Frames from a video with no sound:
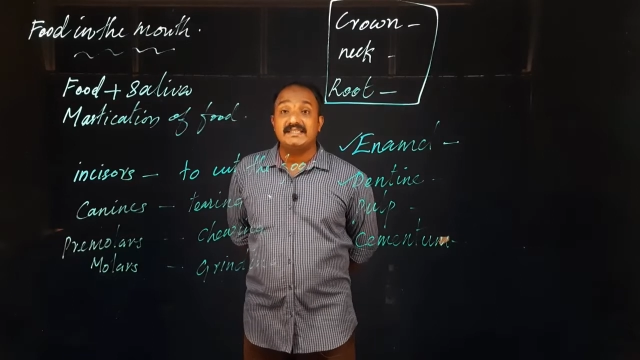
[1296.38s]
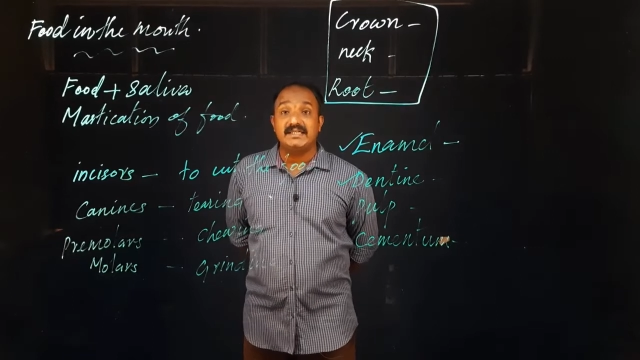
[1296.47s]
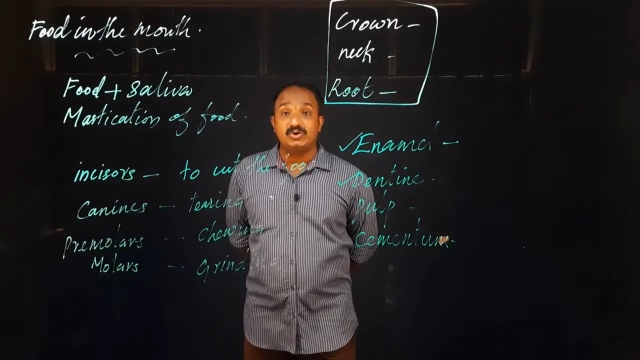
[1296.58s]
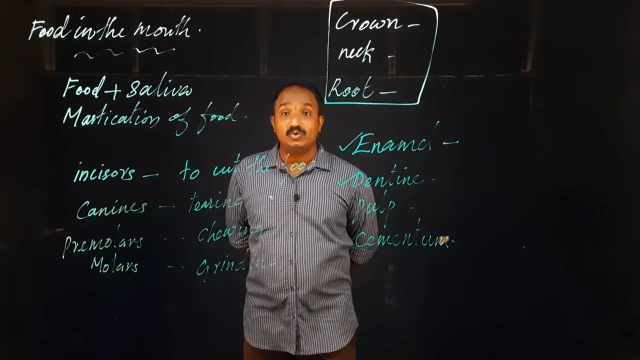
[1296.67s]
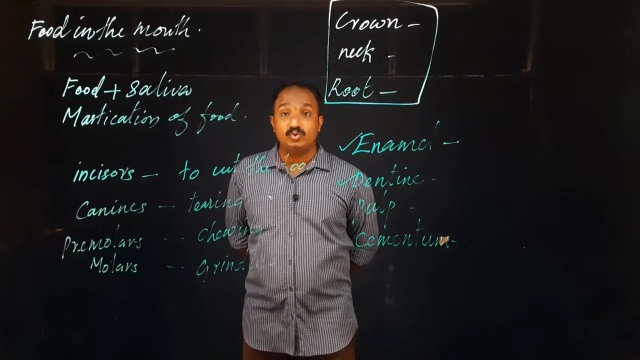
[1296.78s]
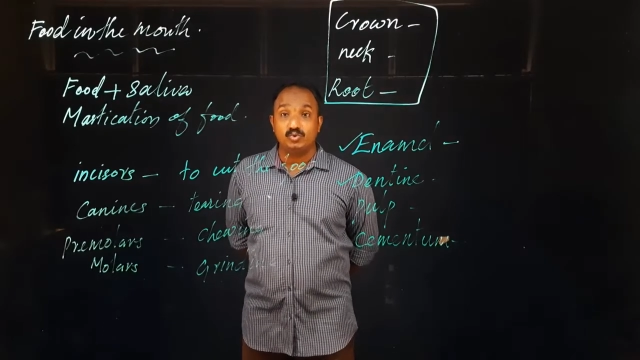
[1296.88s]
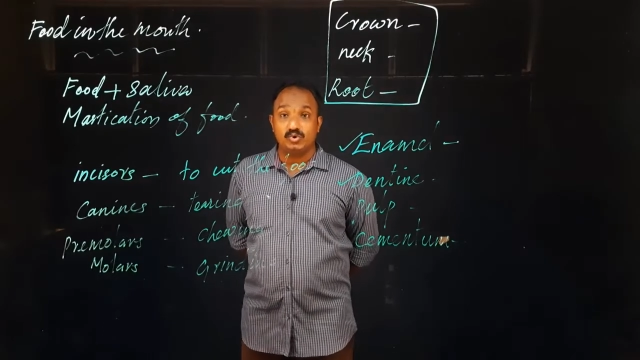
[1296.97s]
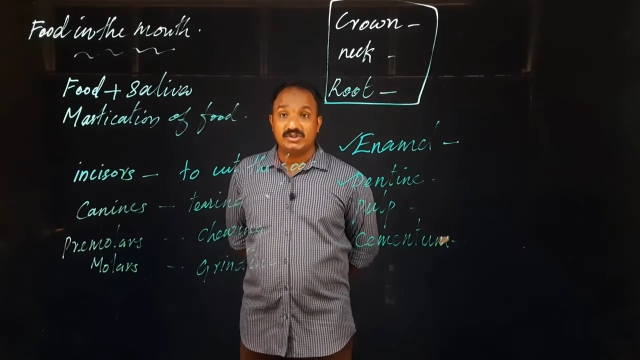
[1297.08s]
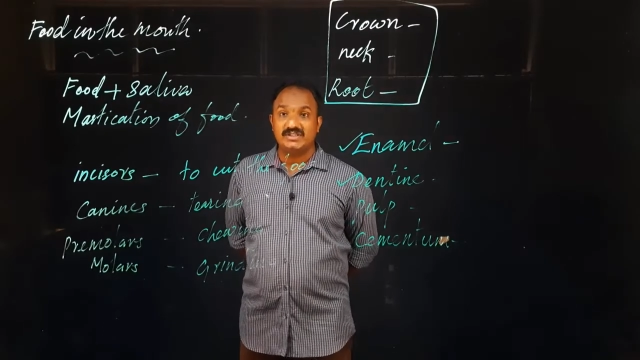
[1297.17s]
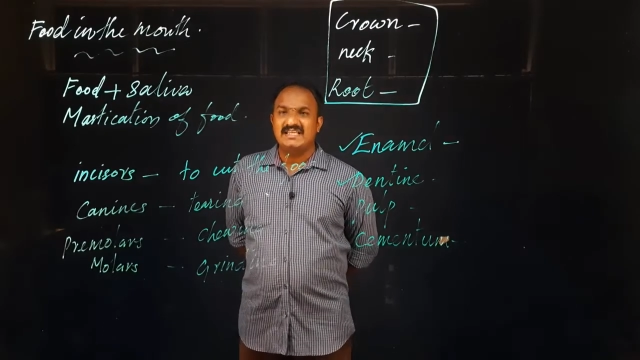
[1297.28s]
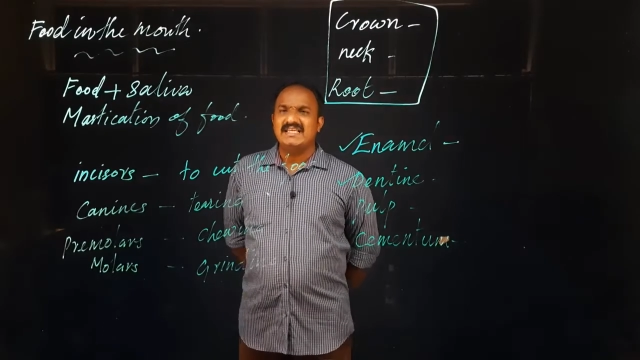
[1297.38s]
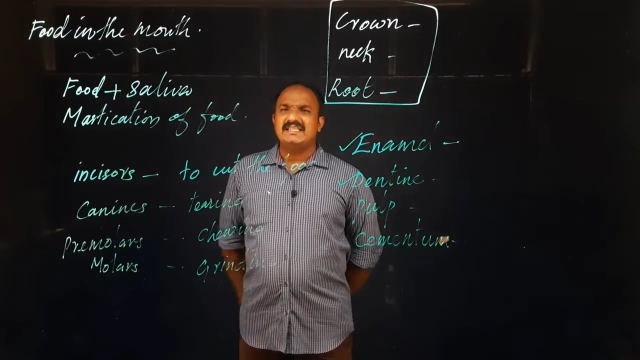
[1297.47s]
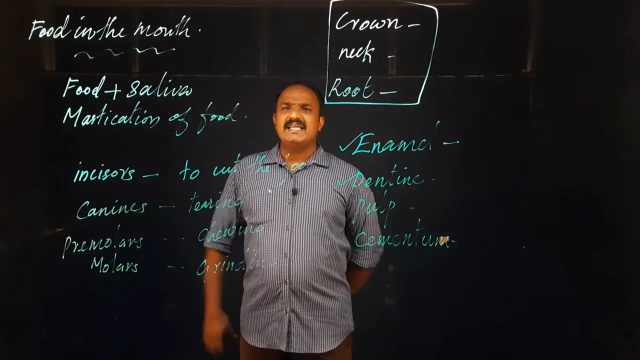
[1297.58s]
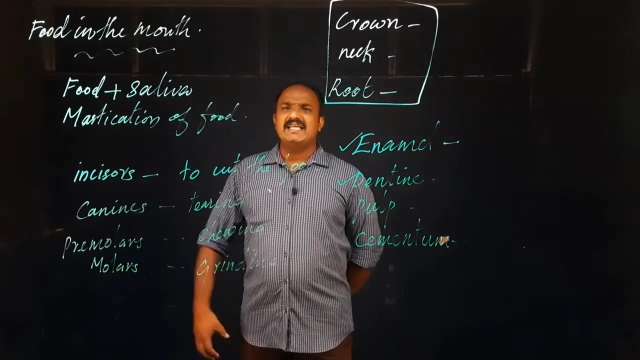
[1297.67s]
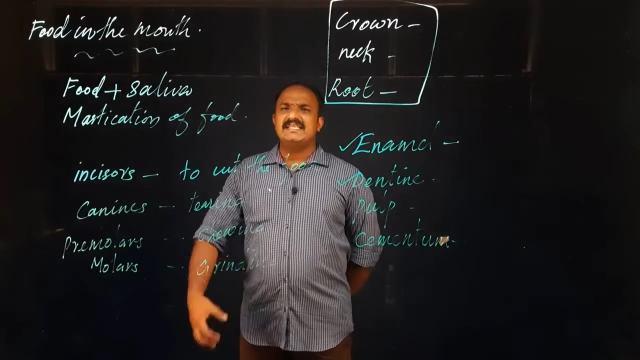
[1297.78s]
the tooth
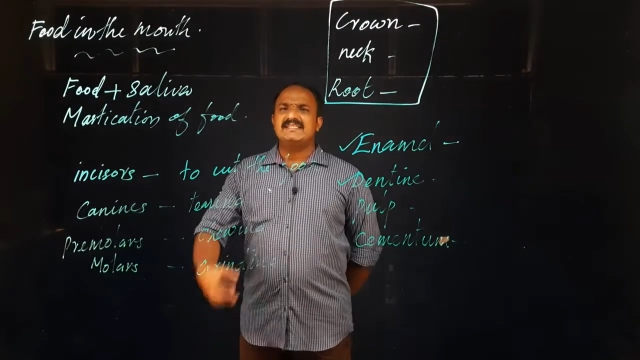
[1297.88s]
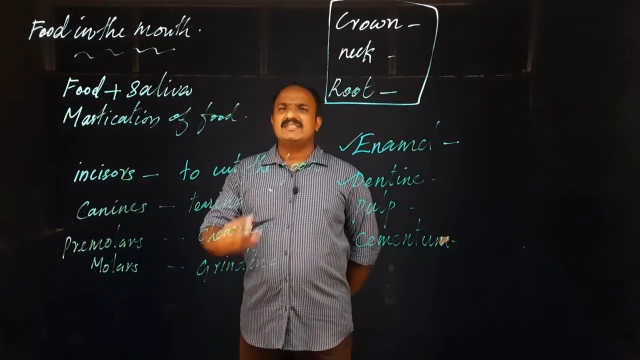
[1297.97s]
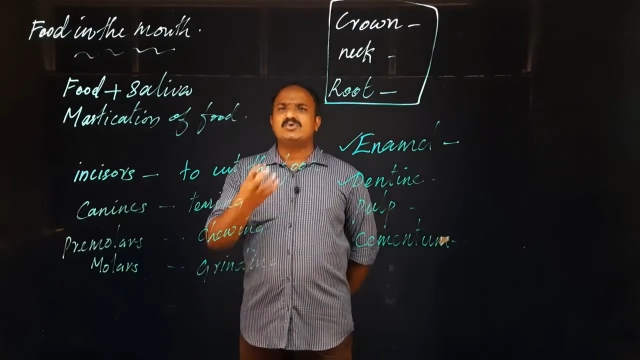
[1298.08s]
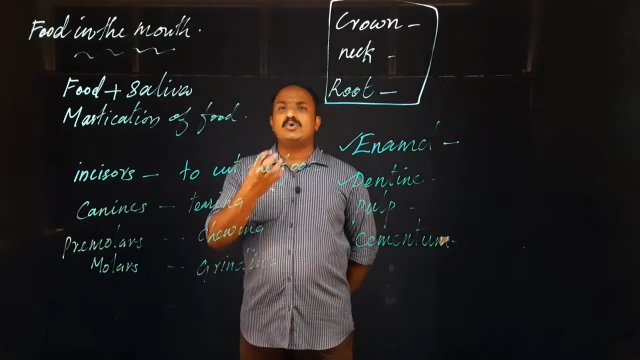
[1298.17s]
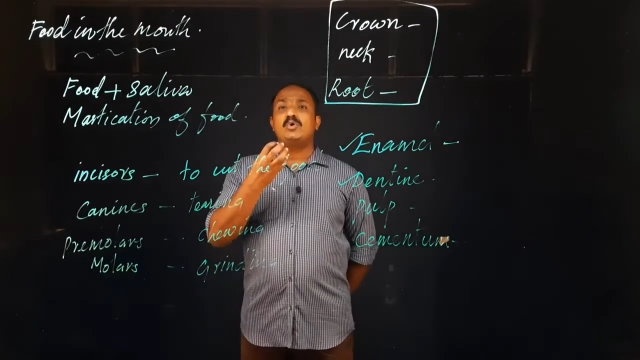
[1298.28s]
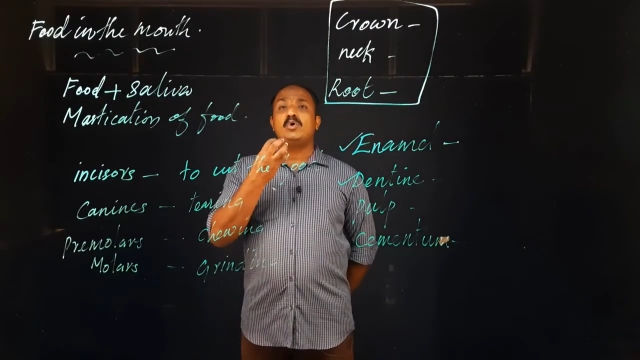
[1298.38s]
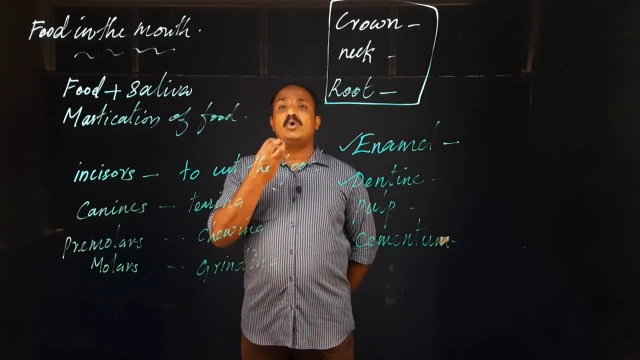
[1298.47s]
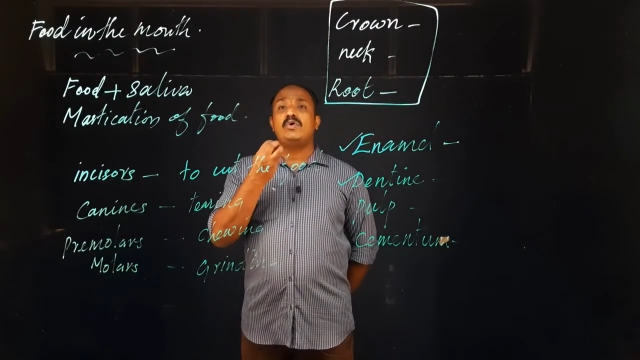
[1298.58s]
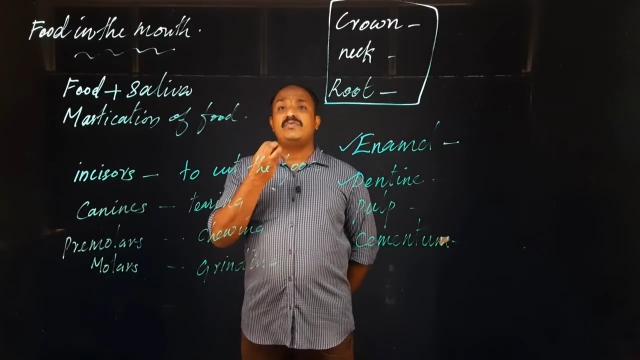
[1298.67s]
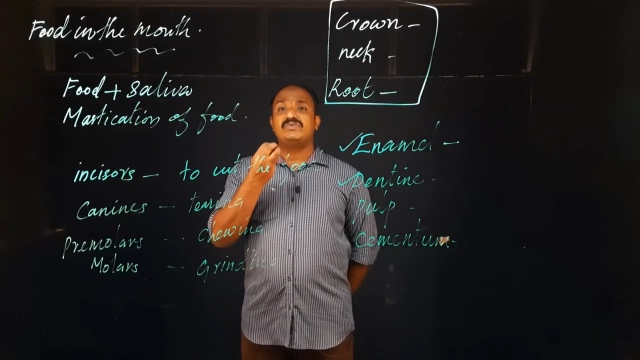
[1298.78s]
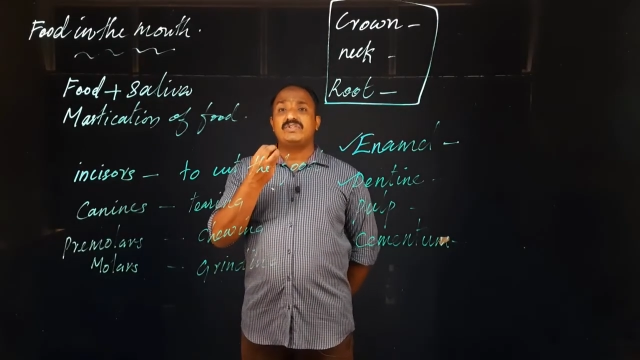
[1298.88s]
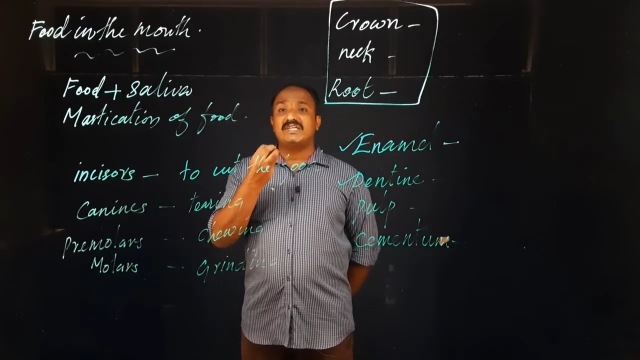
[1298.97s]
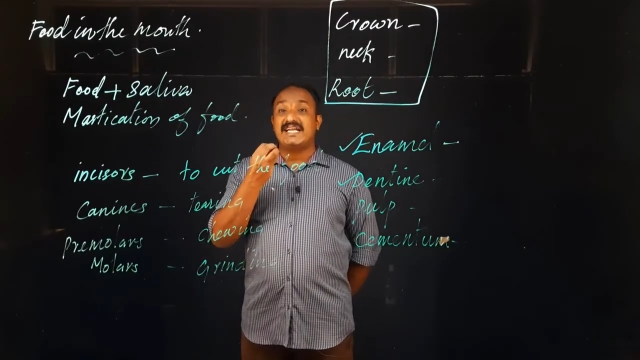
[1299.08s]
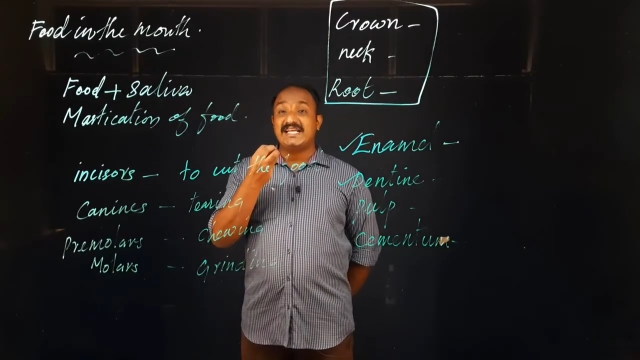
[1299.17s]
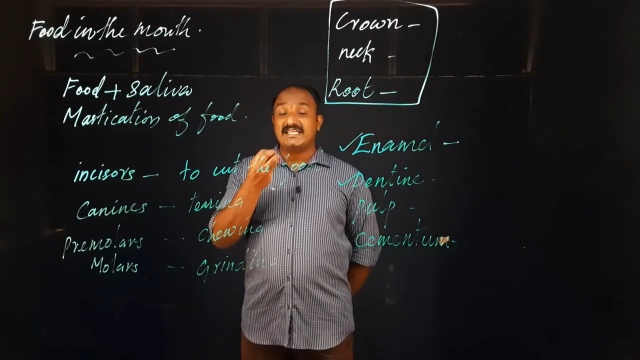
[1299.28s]
there is a soft
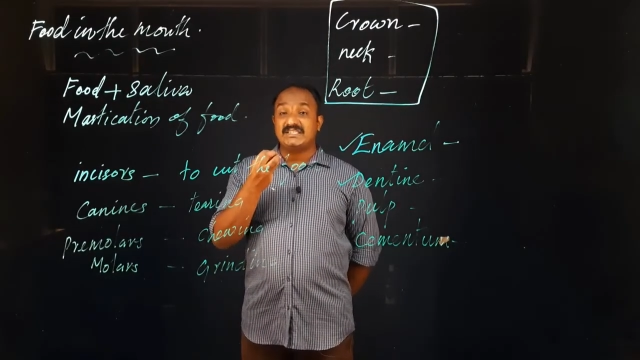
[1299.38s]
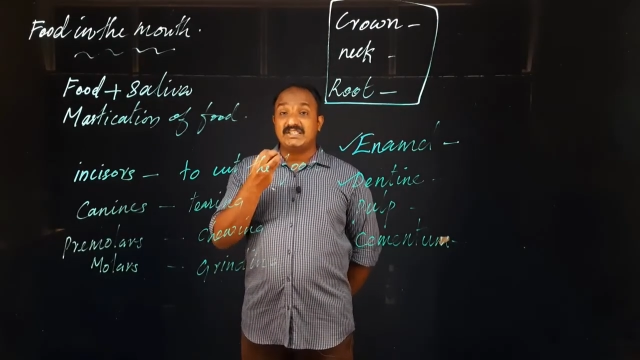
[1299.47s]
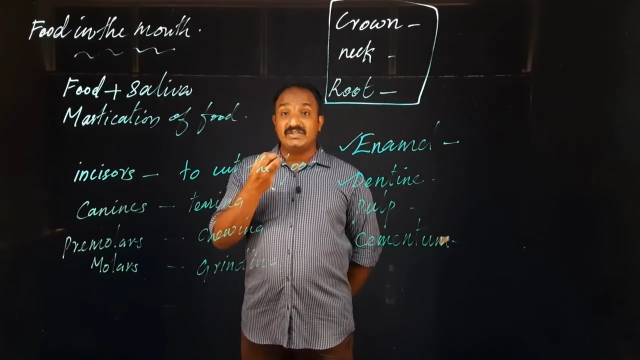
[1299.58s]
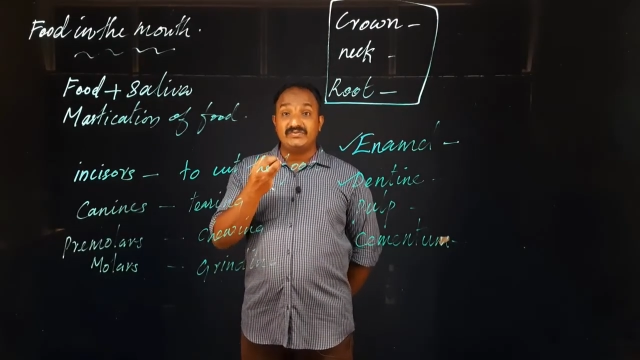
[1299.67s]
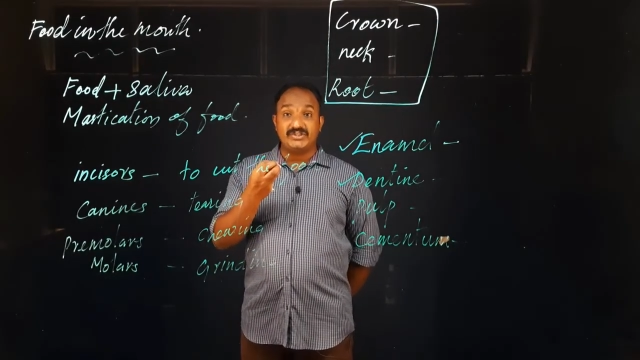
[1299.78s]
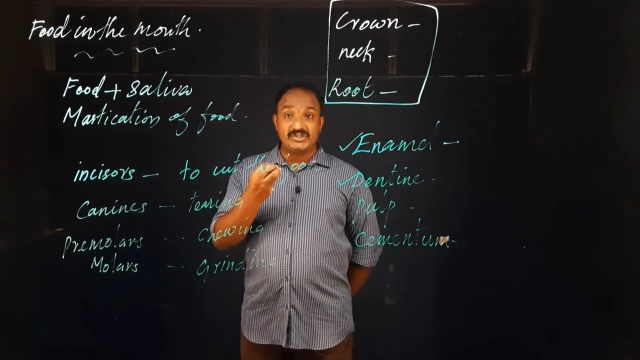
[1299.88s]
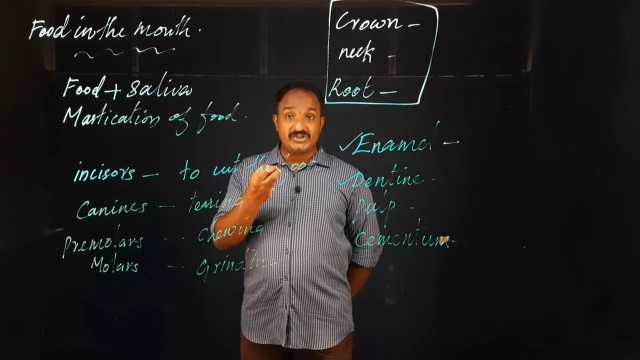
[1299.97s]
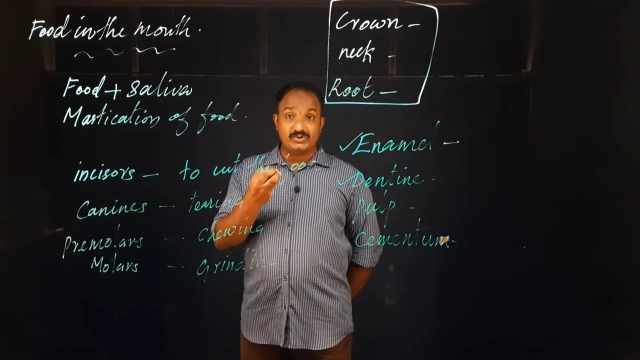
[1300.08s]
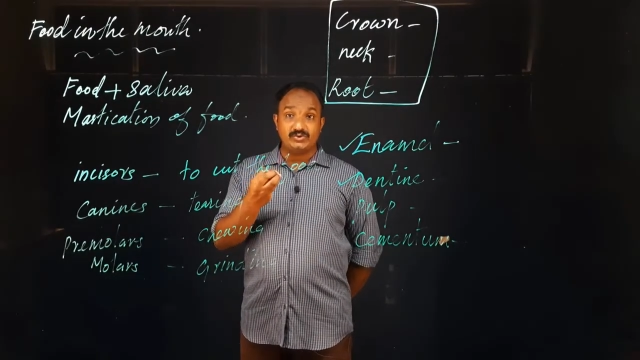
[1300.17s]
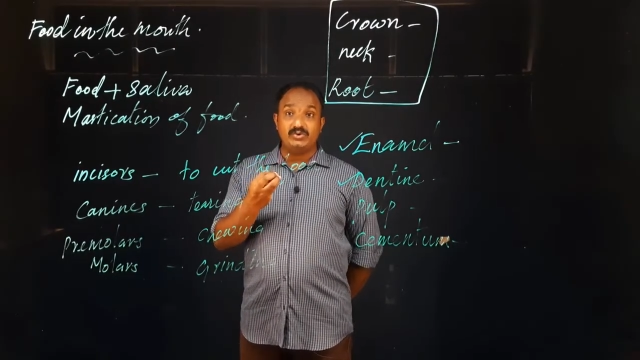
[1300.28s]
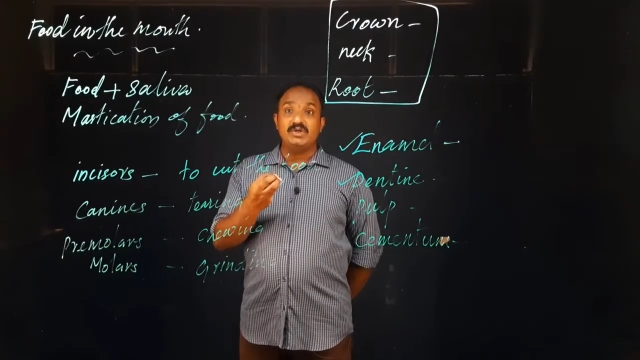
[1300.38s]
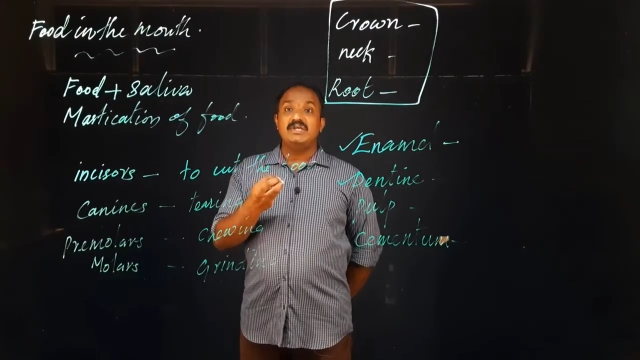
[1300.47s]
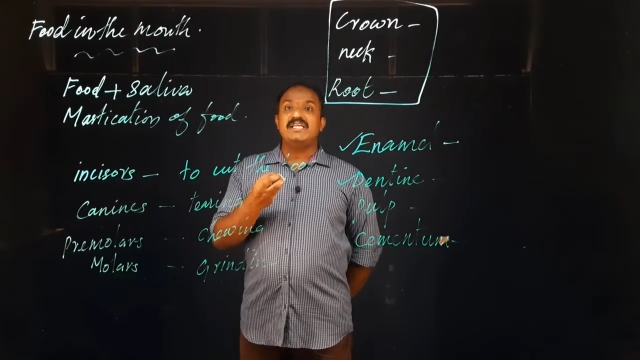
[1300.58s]
connective tissue.